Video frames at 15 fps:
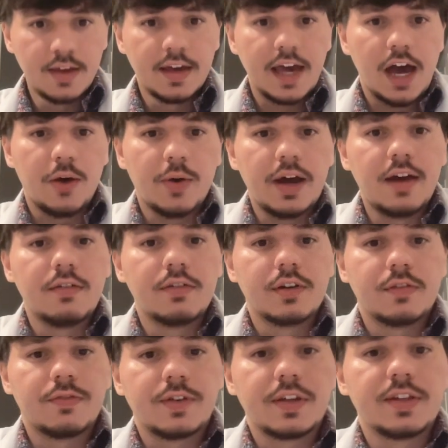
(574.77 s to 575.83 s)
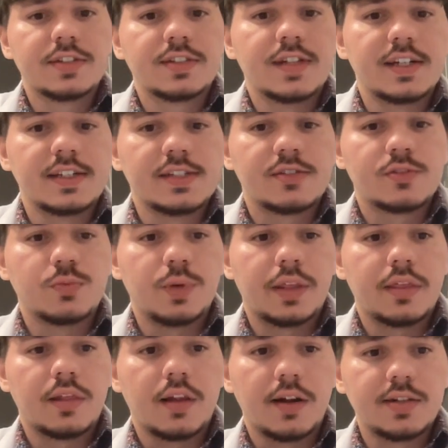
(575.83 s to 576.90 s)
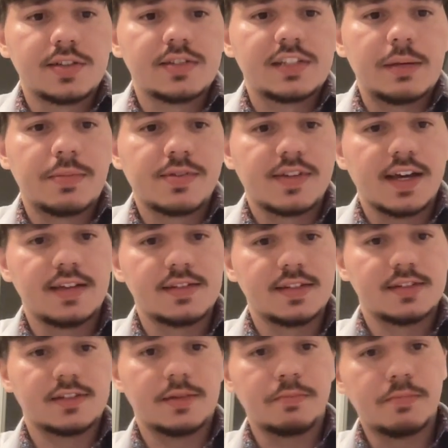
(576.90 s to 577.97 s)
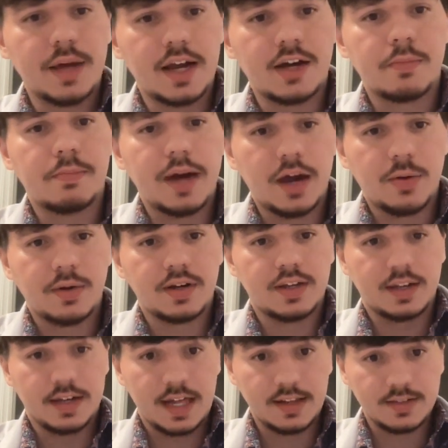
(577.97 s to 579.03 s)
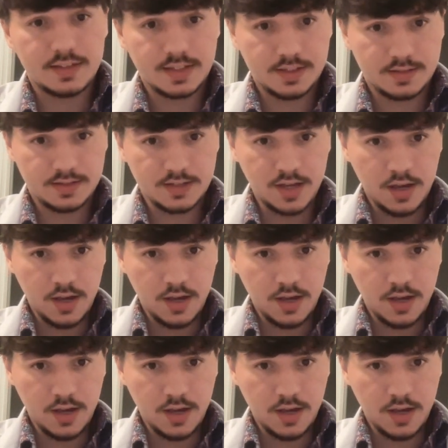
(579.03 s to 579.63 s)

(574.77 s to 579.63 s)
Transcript: However, further studies with larger sample sizes and better powered analysis